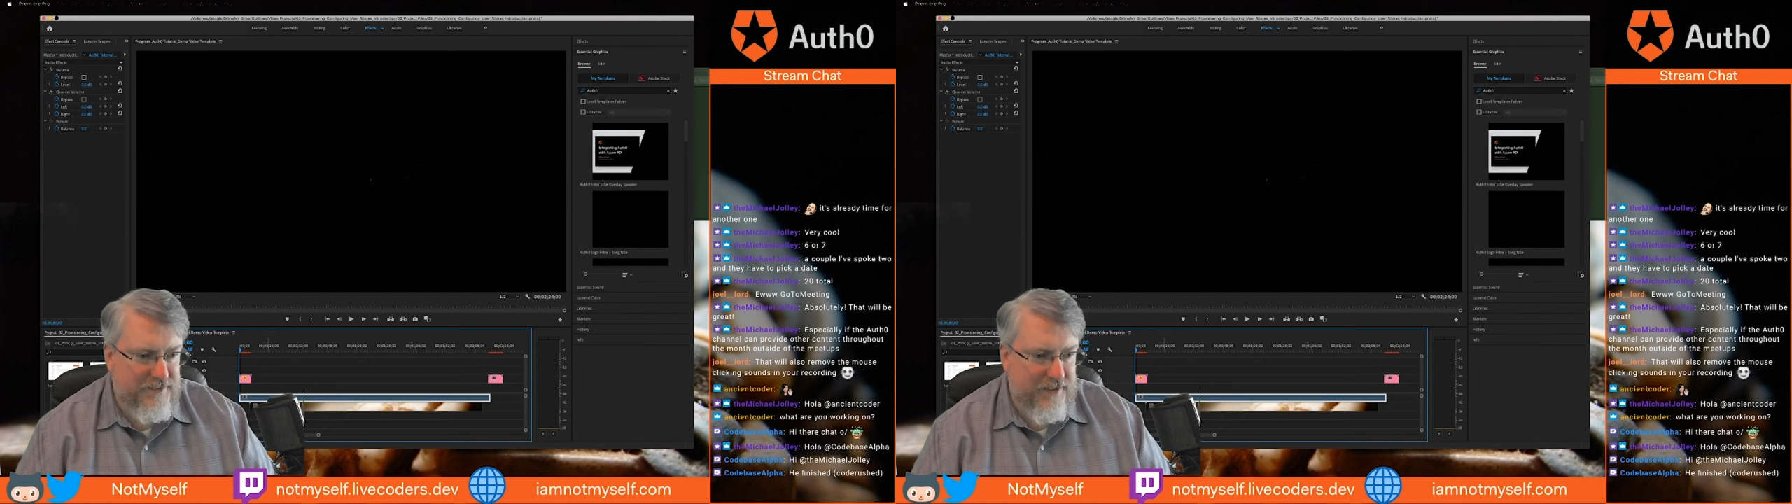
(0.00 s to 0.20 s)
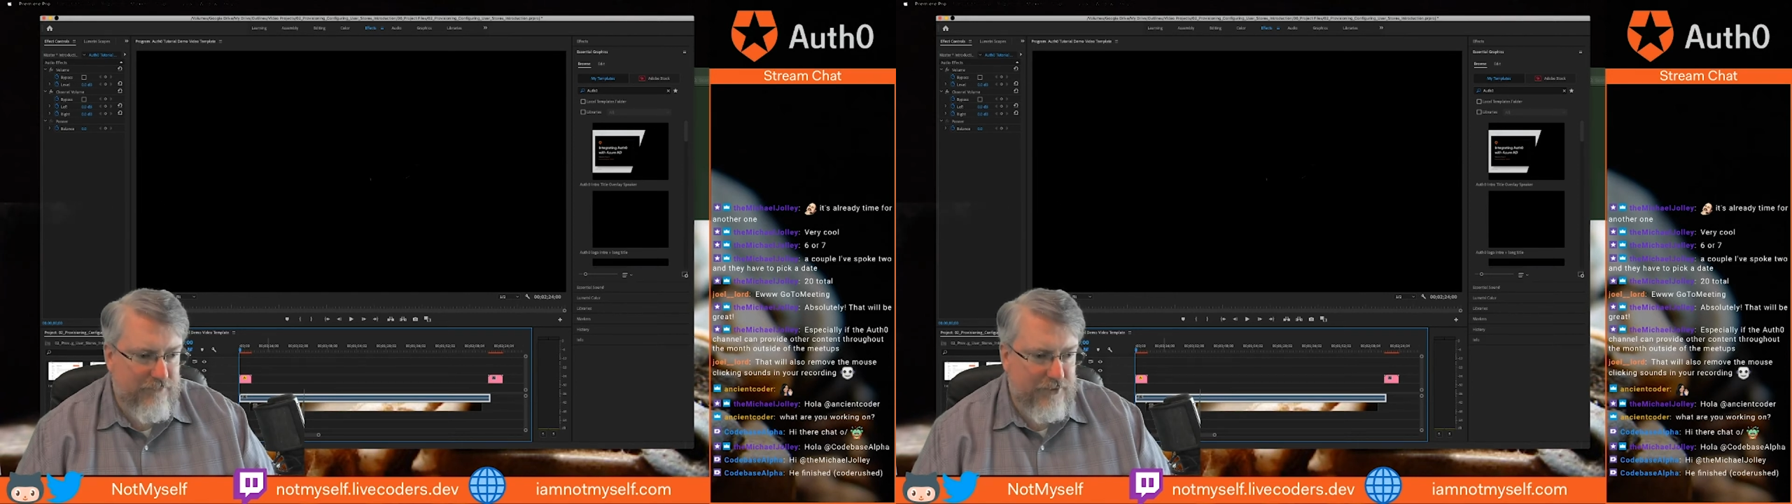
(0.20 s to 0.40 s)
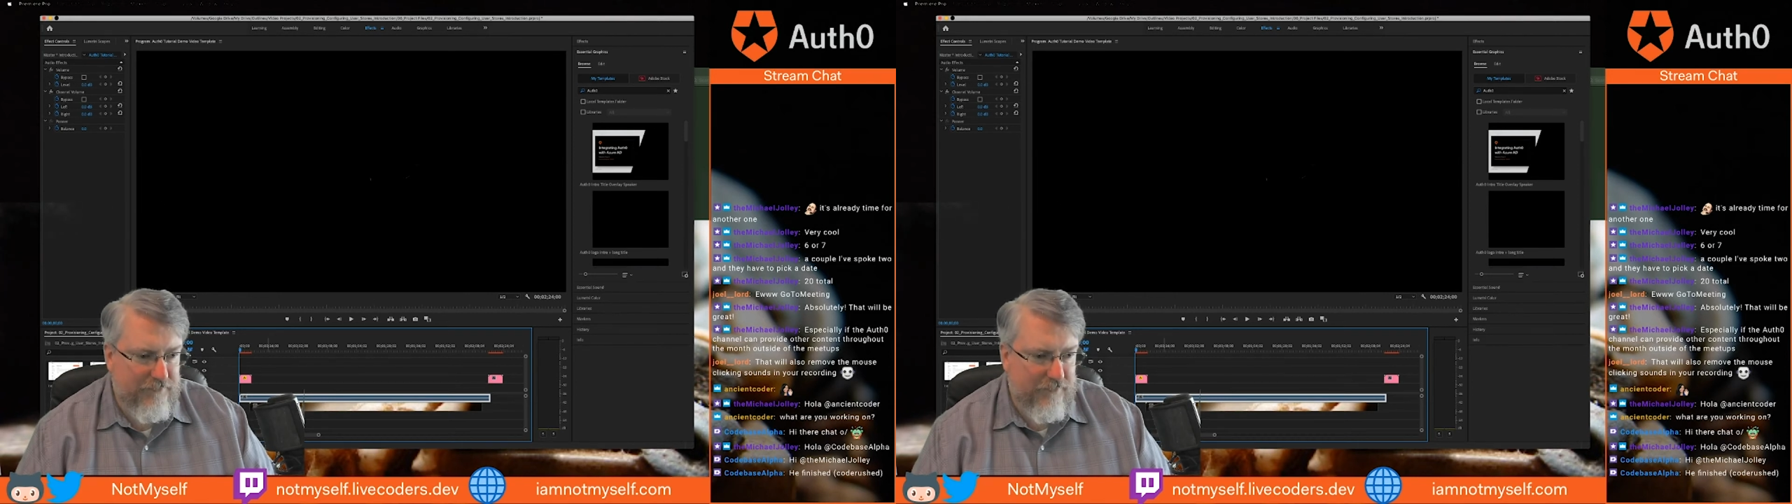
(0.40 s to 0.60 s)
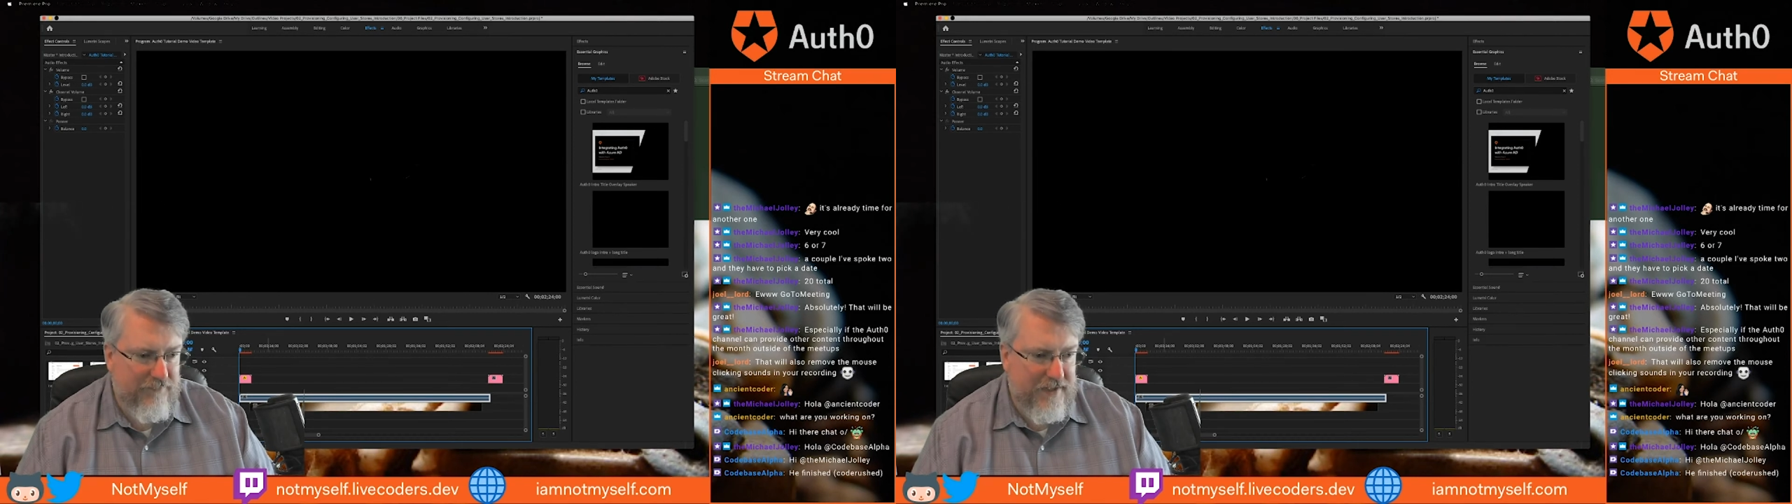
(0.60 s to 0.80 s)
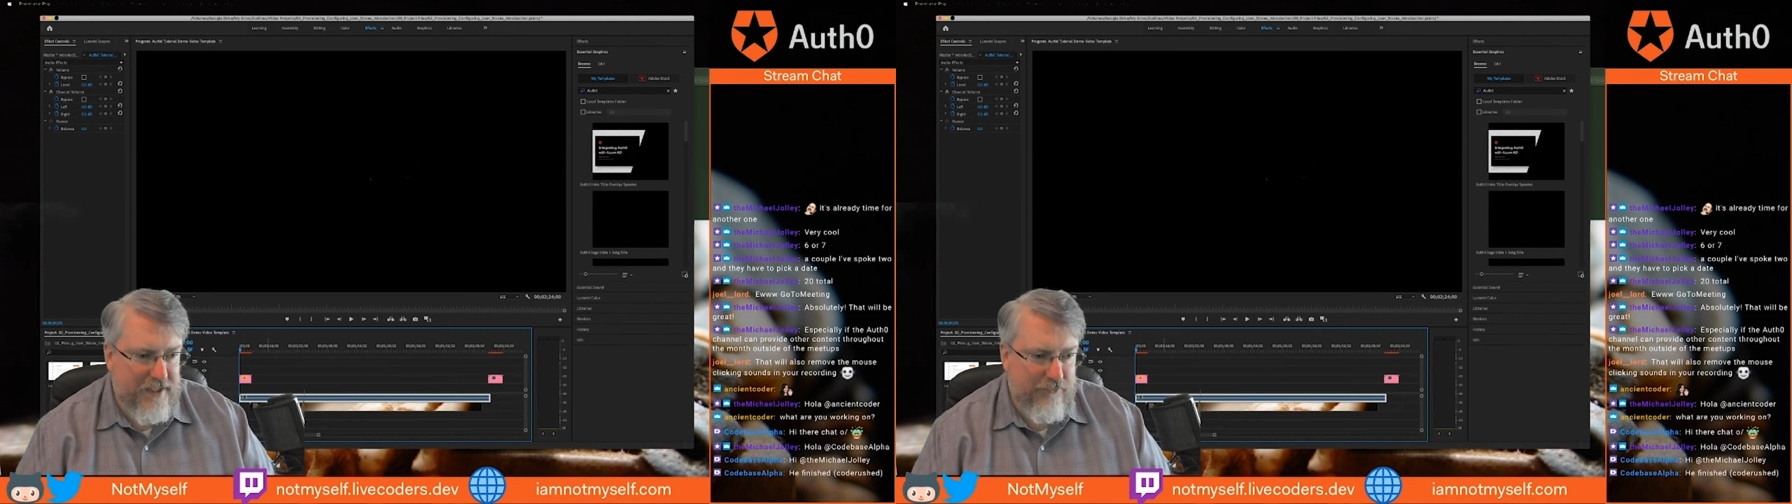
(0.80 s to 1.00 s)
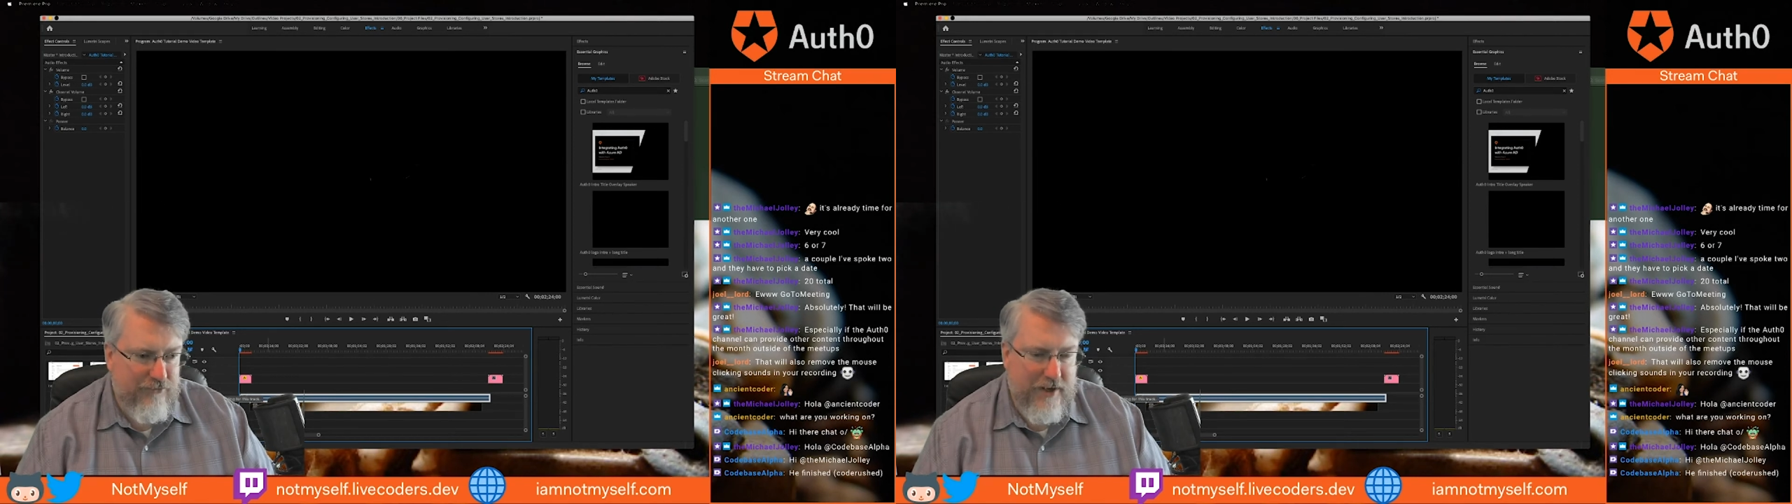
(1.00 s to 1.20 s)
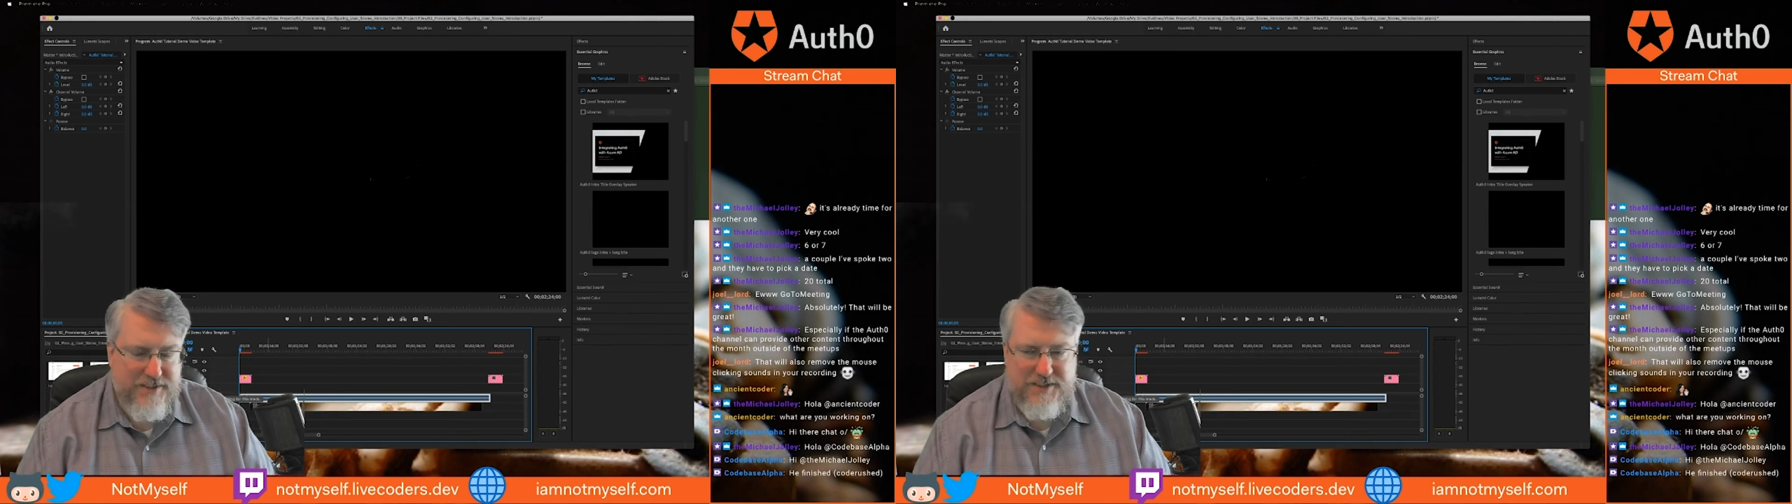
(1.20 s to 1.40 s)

several different video tracks.